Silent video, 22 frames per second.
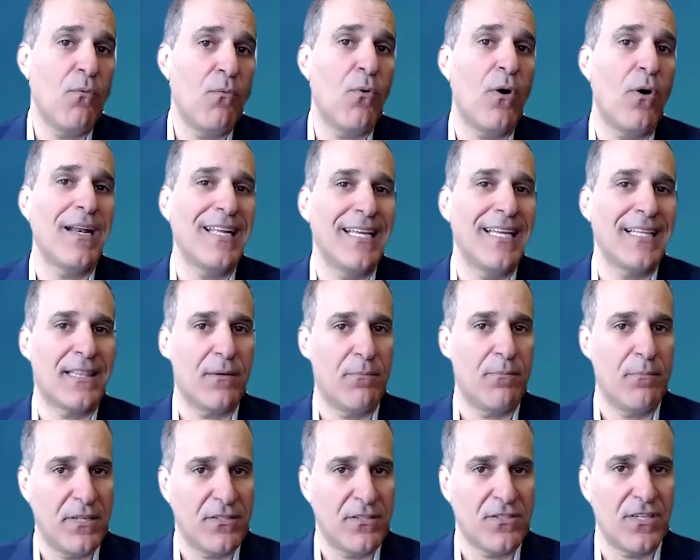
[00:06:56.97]
want to get the
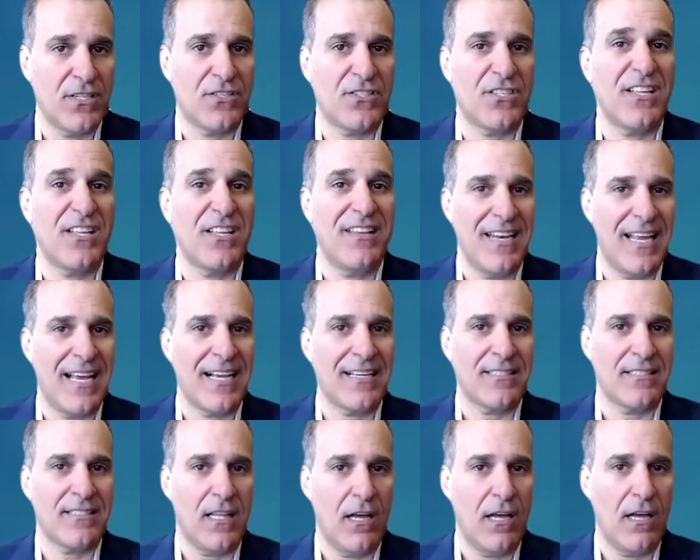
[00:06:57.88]
business to the
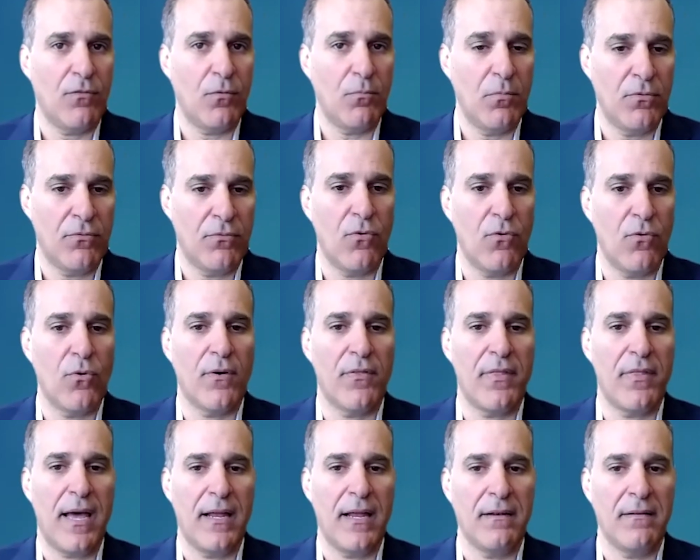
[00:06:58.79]
next level before
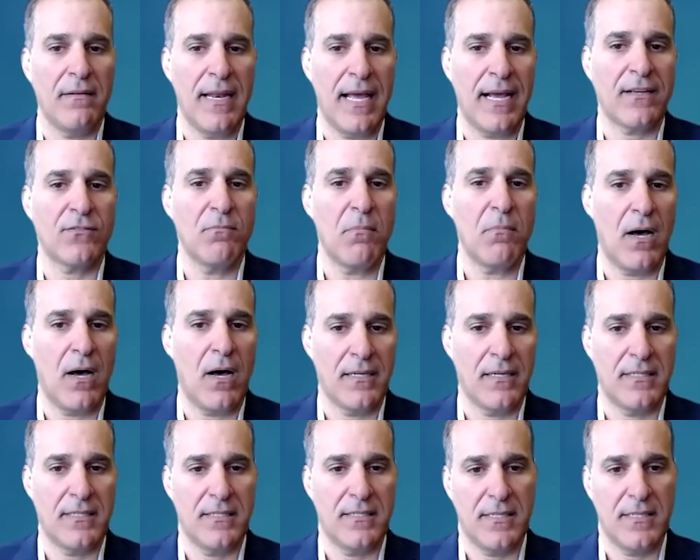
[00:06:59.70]
that next
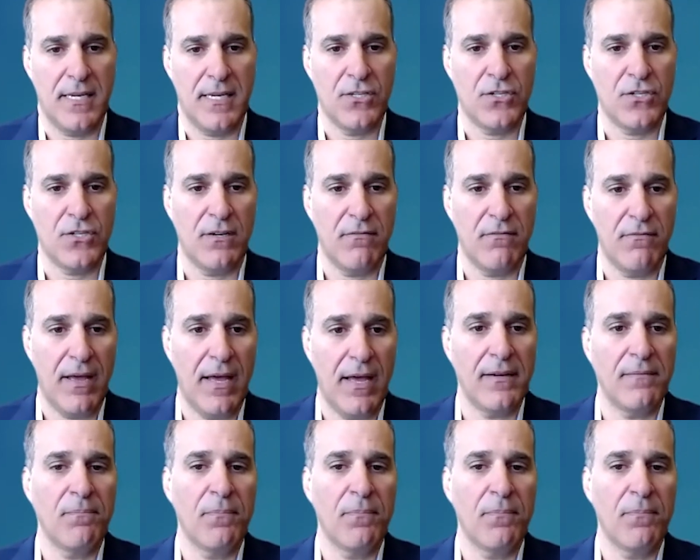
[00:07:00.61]
monetization event.